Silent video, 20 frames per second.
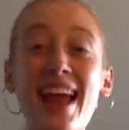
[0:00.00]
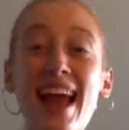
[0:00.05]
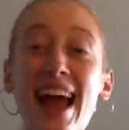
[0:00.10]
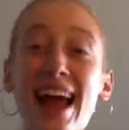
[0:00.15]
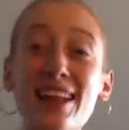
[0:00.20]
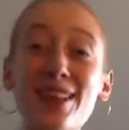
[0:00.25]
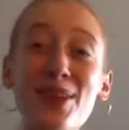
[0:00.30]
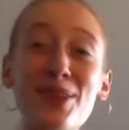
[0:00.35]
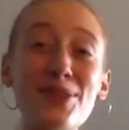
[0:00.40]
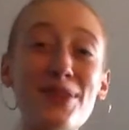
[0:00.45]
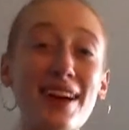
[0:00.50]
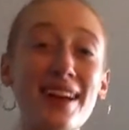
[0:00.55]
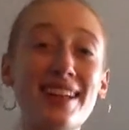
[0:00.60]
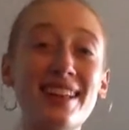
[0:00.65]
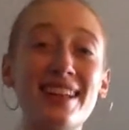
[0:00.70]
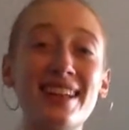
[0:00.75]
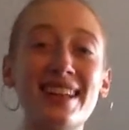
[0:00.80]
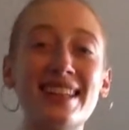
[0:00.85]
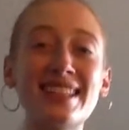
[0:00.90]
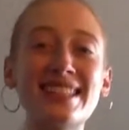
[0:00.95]
Hello
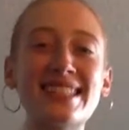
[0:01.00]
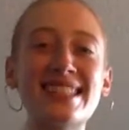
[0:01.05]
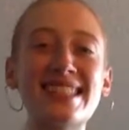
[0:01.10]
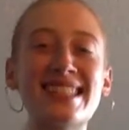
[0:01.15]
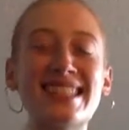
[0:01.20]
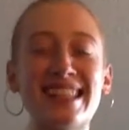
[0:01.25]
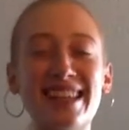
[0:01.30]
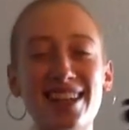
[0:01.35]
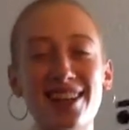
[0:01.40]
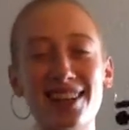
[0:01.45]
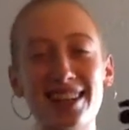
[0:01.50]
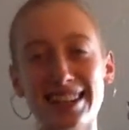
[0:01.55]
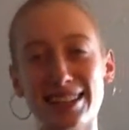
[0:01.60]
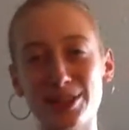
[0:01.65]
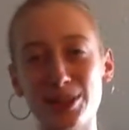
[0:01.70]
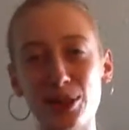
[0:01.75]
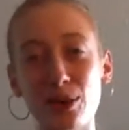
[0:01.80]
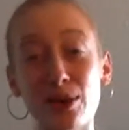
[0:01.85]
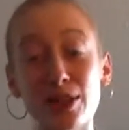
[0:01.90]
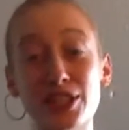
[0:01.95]
violinists, here is
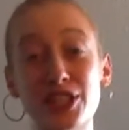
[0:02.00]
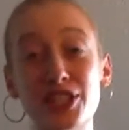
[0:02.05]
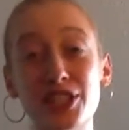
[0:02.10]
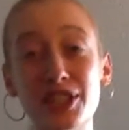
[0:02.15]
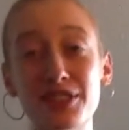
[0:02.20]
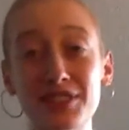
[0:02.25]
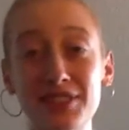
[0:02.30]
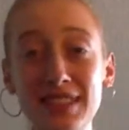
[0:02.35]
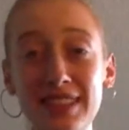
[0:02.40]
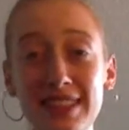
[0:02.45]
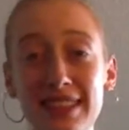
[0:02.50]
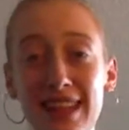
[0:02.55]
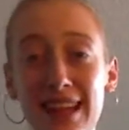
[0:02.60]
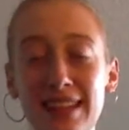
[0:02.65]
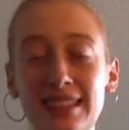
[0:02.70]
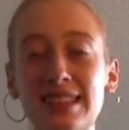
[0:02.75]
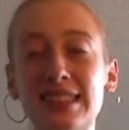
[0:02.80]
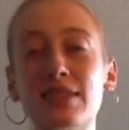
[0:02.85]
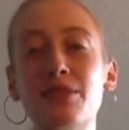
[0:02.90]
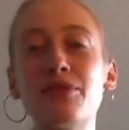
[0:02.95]
your shifting
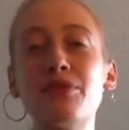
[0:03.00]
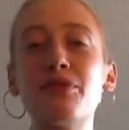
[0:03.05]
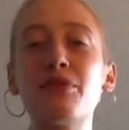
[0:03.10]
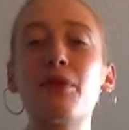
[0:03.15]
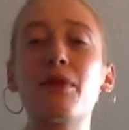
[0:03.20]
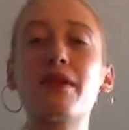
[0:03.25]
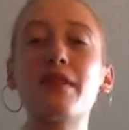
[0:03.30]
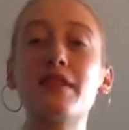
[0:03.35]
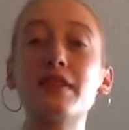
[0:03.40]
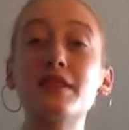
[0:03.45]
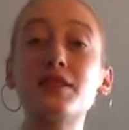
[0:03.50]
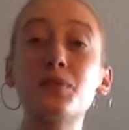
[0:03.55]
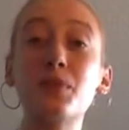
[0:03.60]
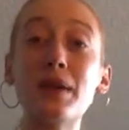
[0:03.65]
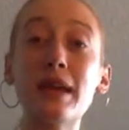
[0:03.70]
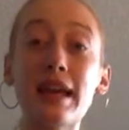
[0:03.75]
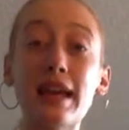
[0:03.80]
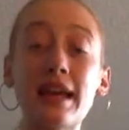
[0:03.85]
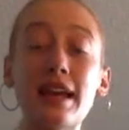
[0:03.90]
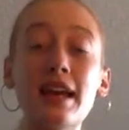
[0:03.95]
lesson for this
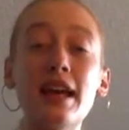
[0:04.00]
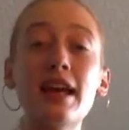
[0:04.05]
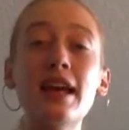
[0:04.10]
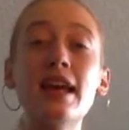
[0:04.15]
week.